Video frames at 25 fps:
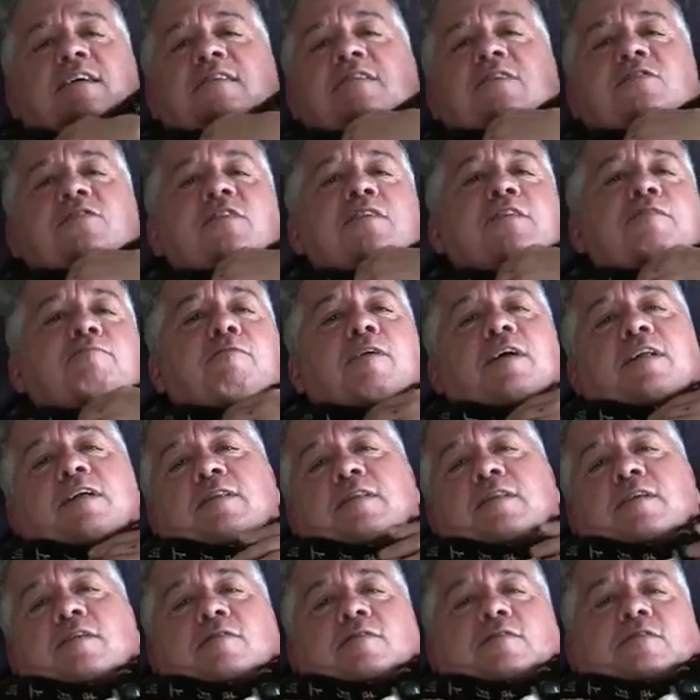It's just one
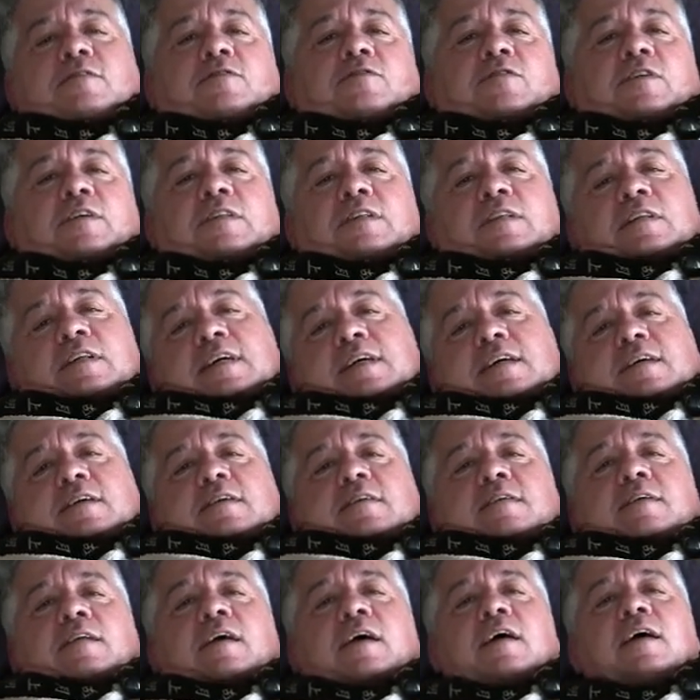of those just like
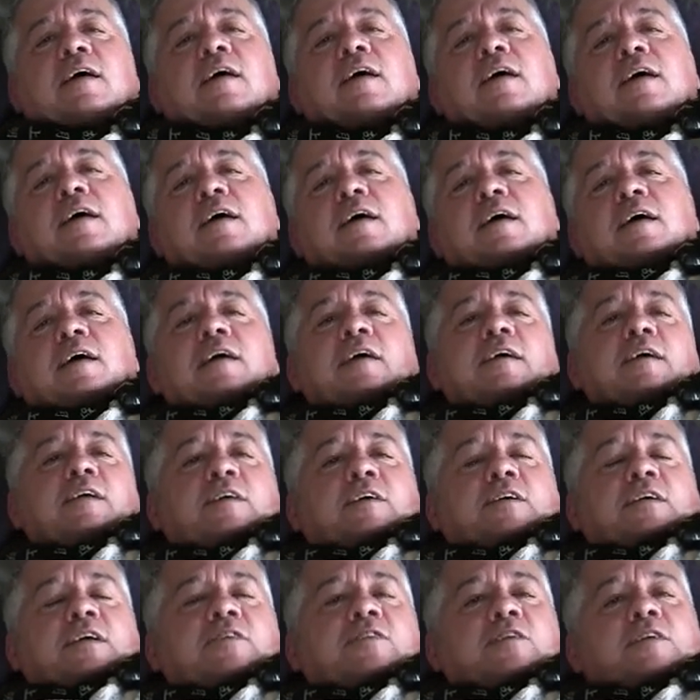
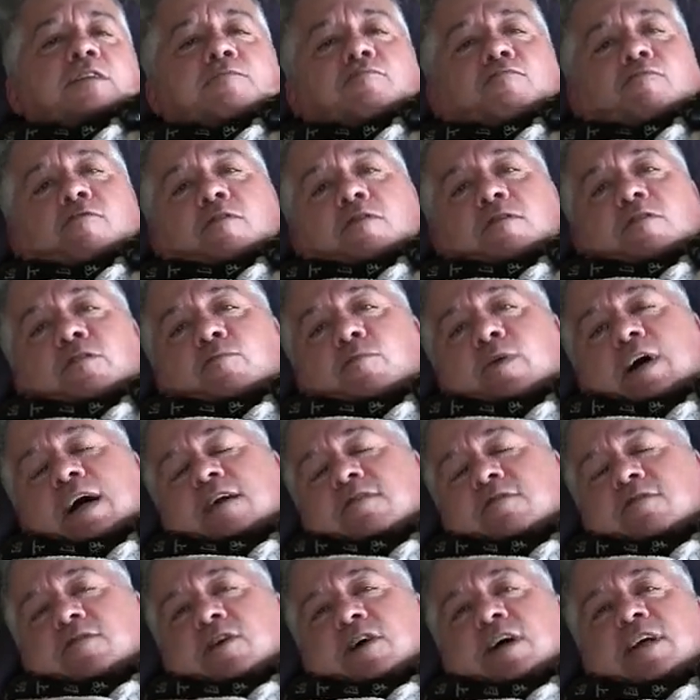you can just roll
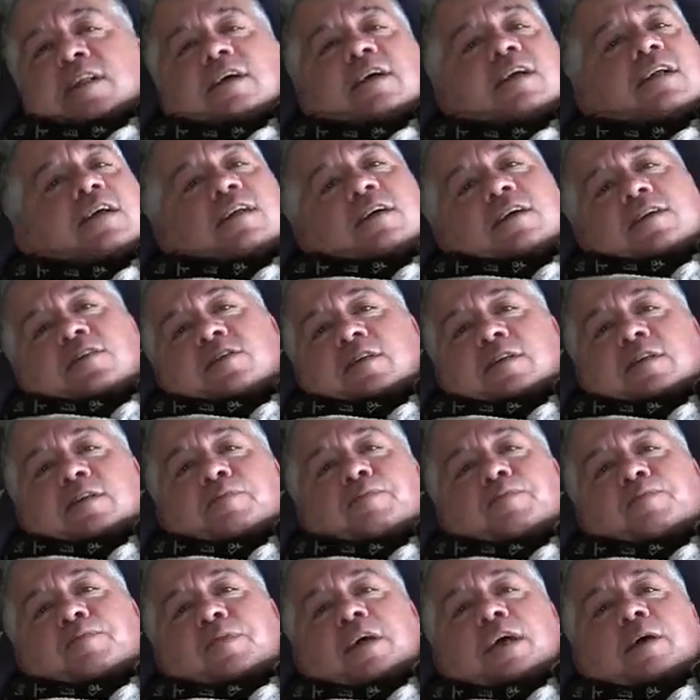around on it and it just
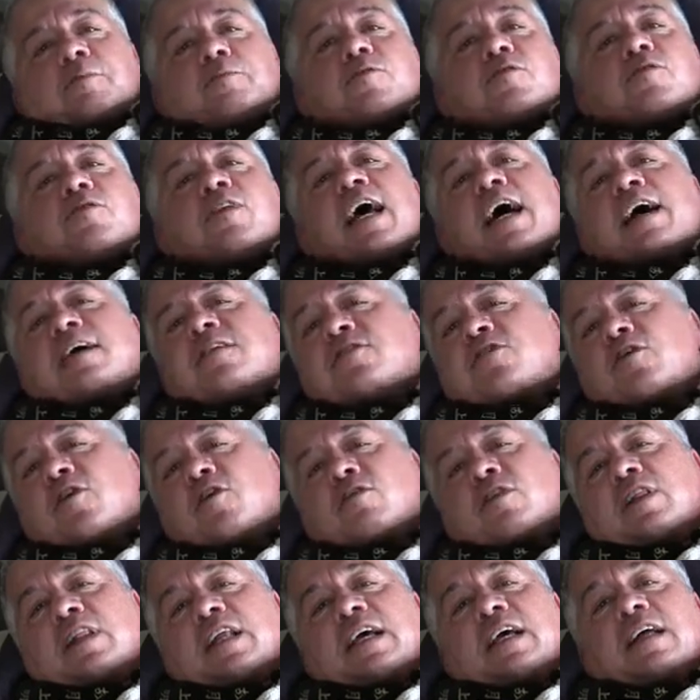keeps your neck
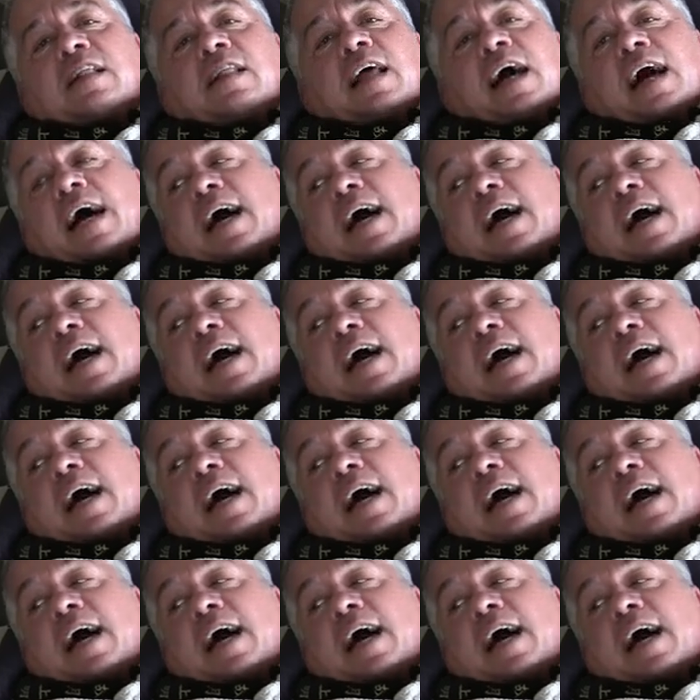totally in